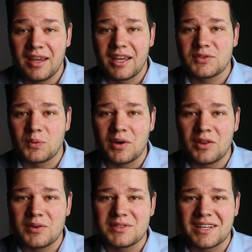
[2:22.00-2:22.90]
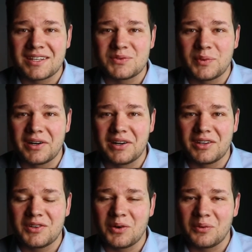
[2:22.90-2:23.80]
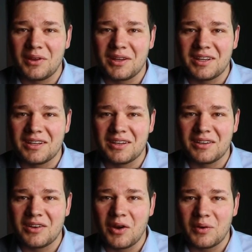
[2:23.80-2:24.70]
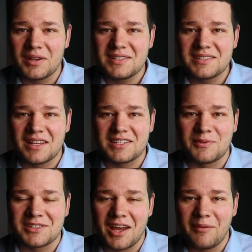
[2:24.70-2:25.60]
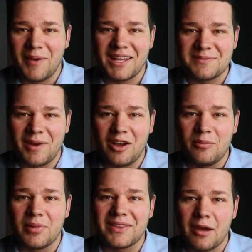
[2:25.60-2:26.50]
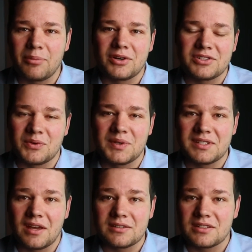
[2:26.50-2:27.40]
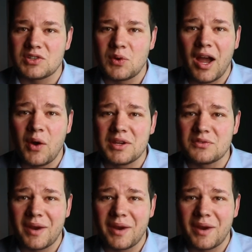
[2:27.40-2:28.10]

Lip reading: It's one of those things where you don't really notice that someone's got a bad smile, but that person always does. And so I always